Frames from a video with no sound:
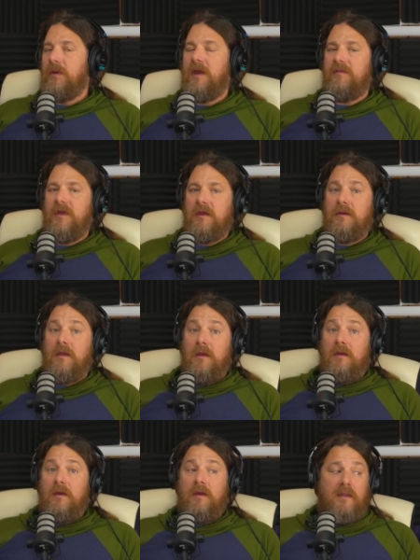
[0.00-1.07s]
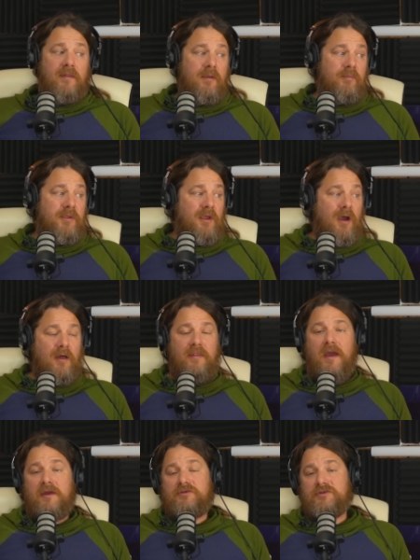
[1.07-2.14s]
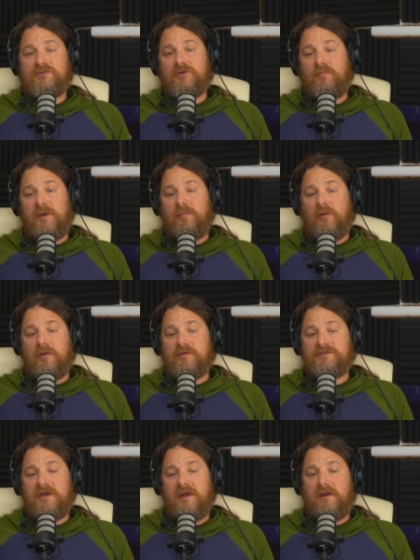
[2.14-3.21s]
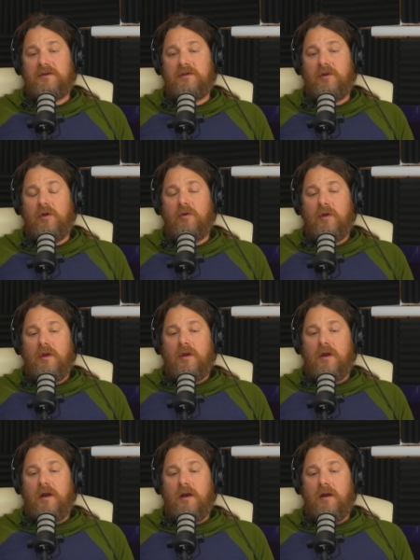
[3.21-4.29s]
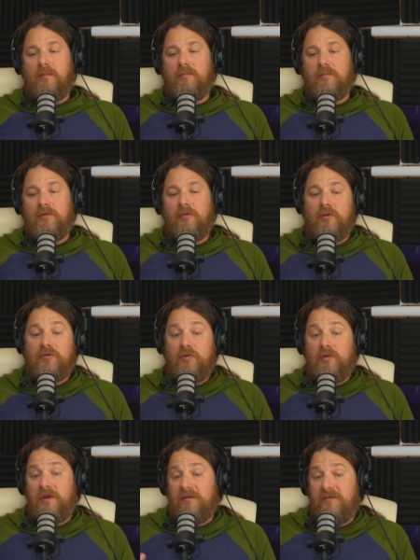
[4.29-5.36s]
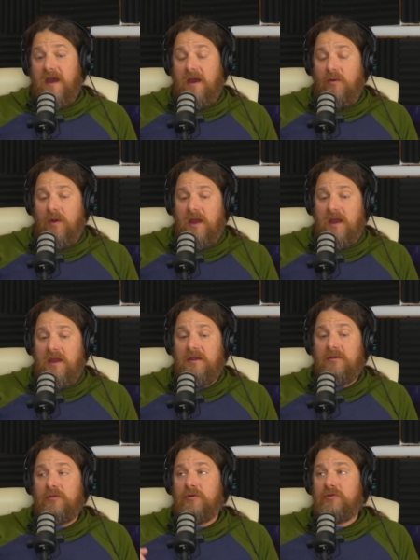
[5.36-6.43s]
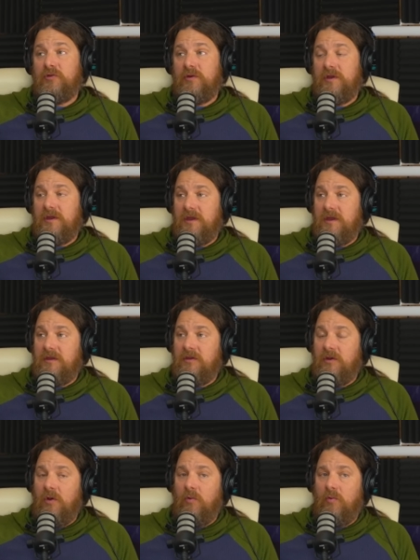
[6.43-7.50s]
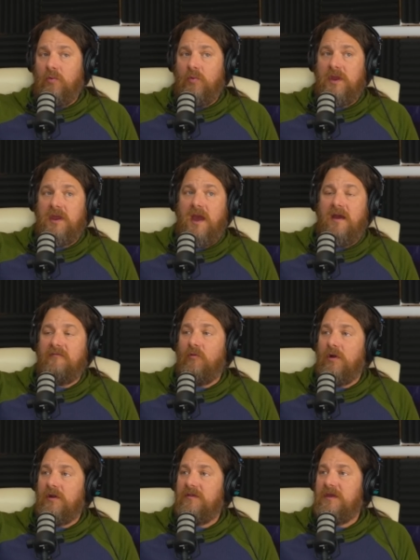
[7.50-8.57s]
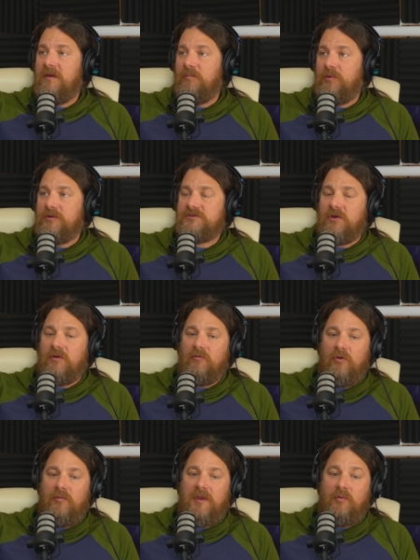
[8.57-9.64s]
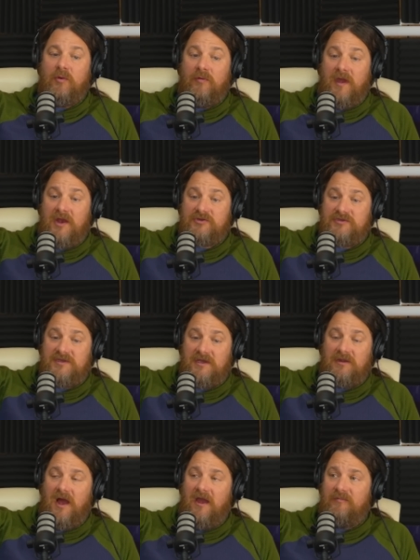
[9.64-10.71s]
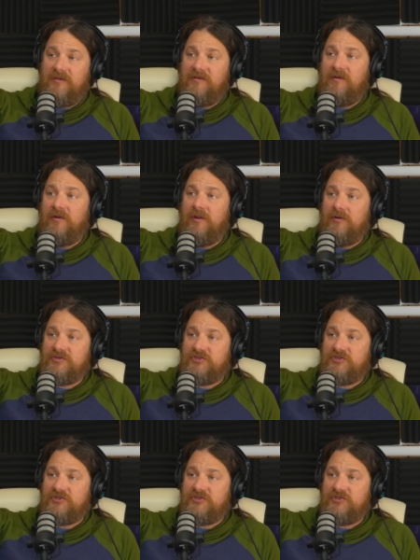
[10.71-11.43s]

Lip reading: And then beyond that, just so people understand, They're doing it that way. They're doing it, we have one of the inputs on Ruby where they actually take live materials,